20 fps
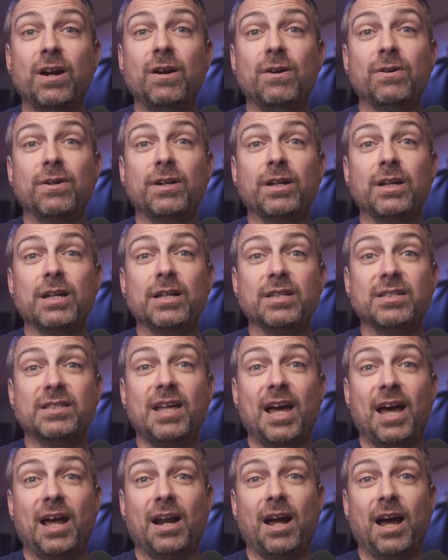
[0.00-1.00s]
joke
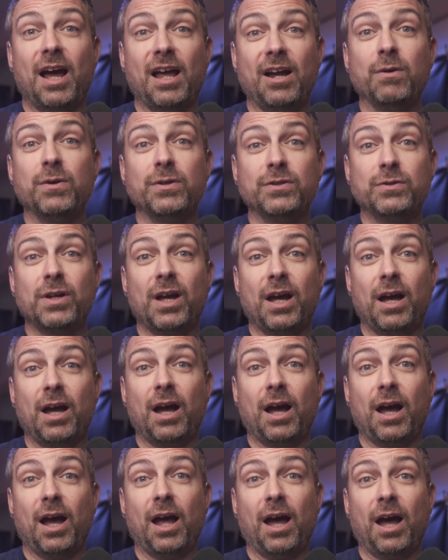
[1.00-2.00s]
is that
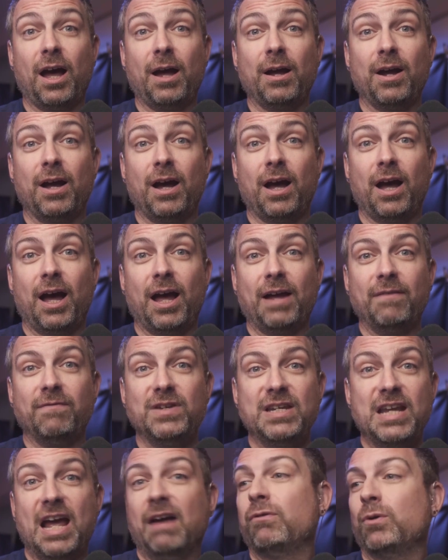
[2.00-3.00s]

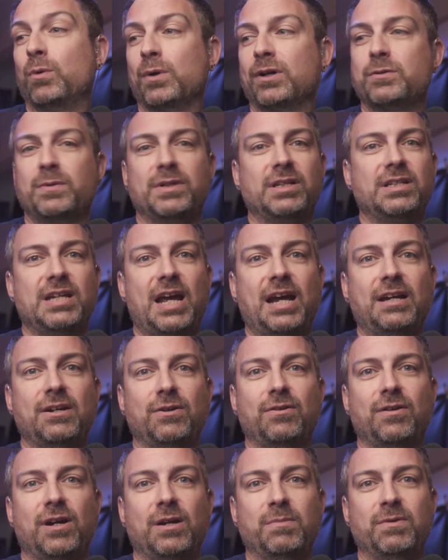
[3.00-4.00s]
I've never worked with a
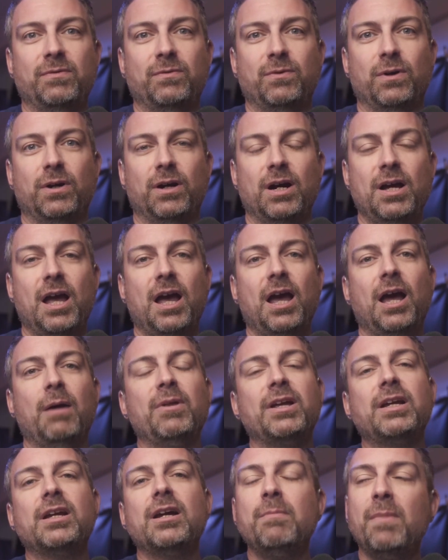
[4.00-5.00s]
techno crane before.
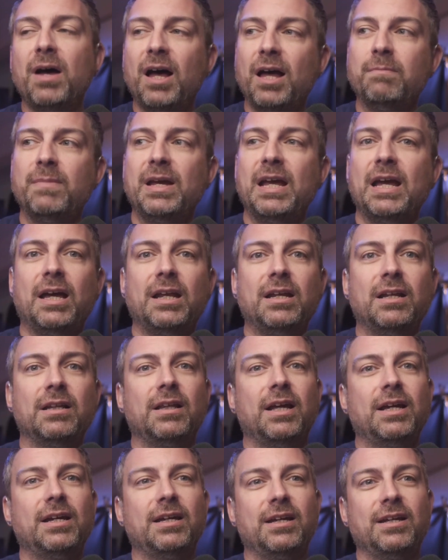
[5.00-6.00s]
I'm like, come on,
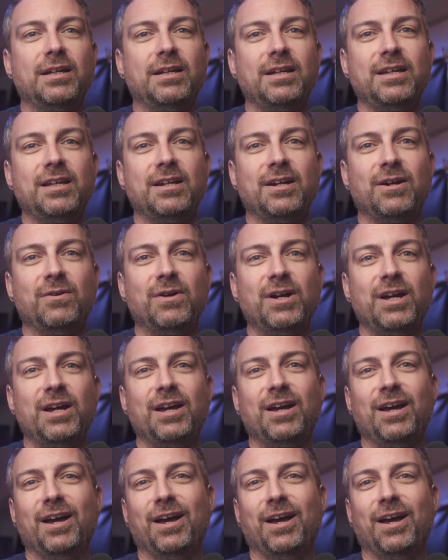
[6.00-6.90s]
man, like, you know,